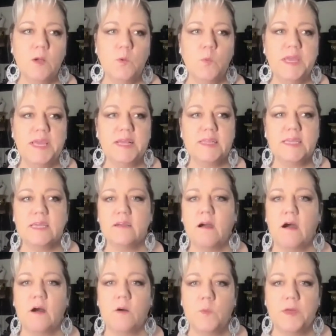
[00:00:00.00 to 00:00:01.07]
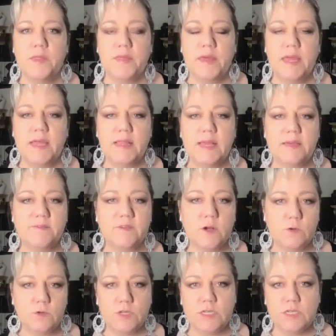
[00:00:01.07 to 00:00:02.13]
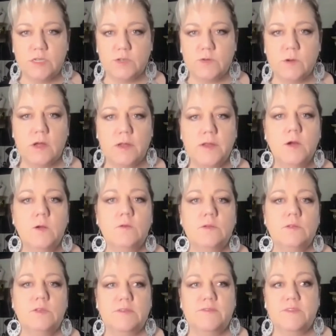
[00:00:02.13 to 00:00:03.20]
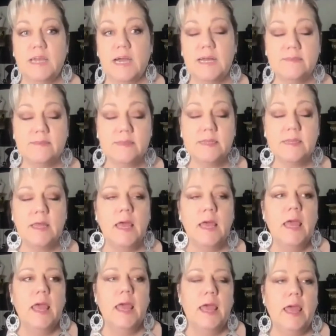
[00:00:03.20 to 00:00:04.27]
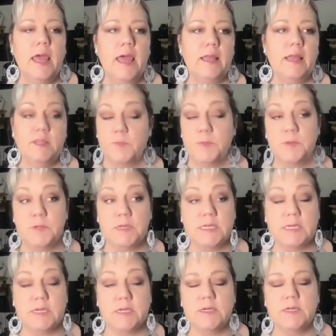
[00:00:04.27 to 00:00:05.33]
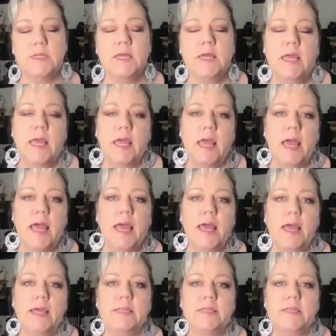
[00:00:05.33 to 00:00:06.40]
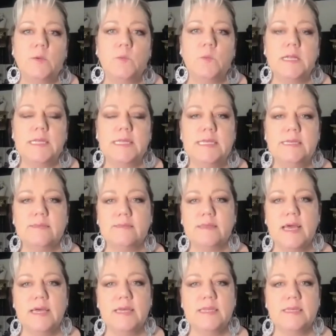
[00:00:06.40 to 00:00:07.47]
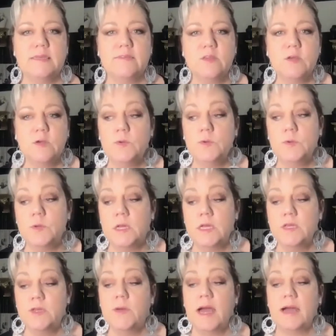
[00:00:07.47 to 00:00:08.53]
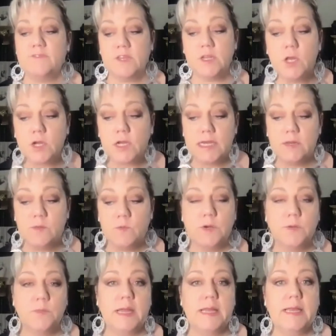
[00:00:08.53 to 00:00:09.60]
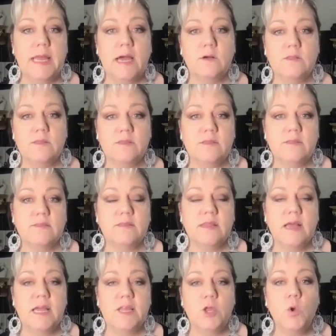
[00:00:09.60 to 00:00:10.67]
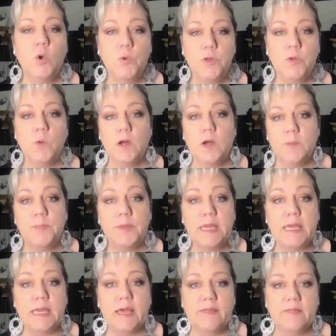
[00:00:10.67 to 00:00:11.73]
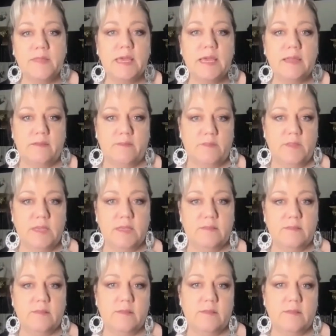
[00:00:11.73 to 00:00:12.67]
a weekly call with a life coach in Toronto, Jeffrey Eisen, and it's been really good. And what he said is, who you have to look inward right now and decide, who do you want to be at the end of this?